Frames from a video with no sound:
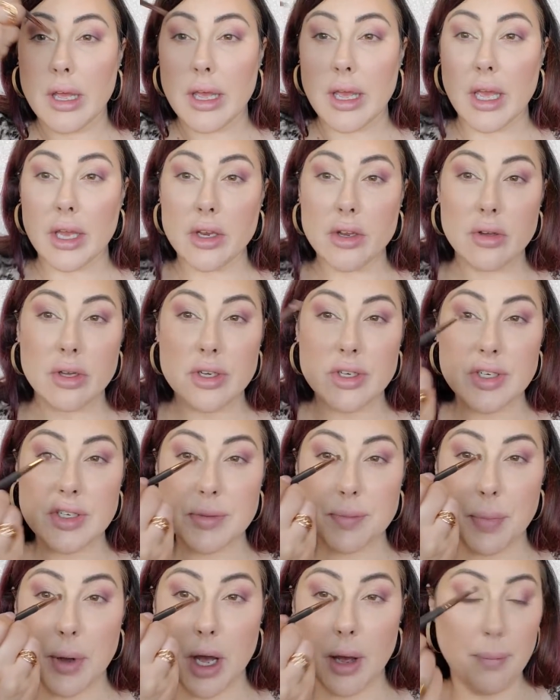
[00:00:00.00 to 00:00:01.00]
and you can
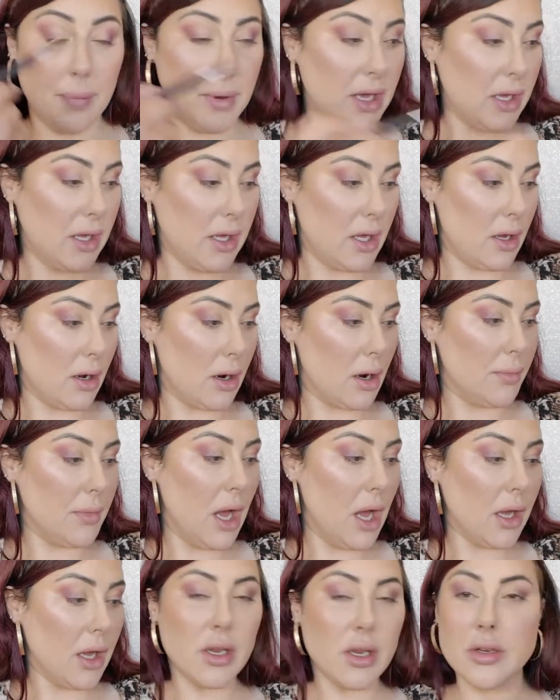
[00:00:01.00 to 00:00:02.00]
just pop it here. I'm
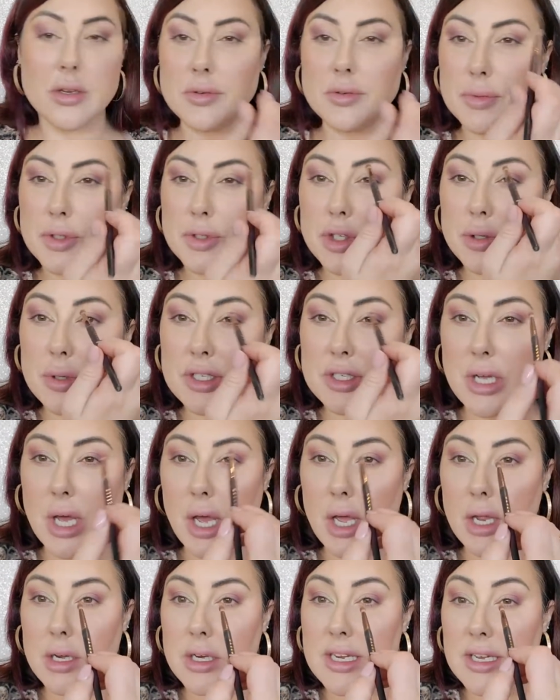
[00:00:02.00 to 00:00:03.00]
not going to do a
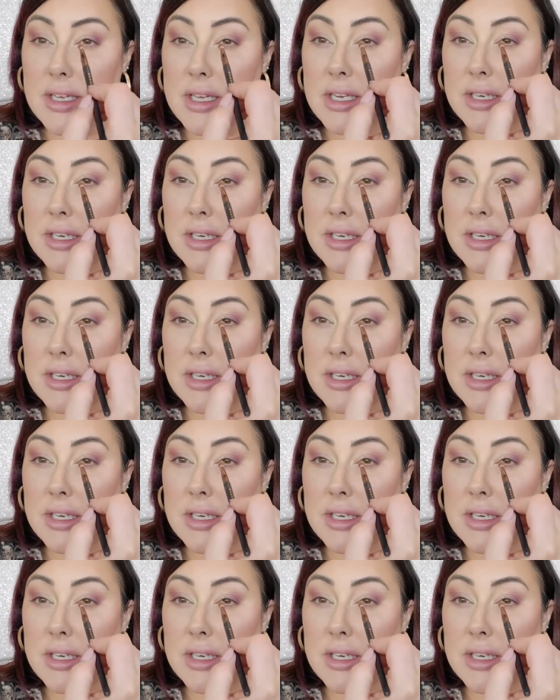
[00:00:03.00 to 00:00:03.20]
ton yet.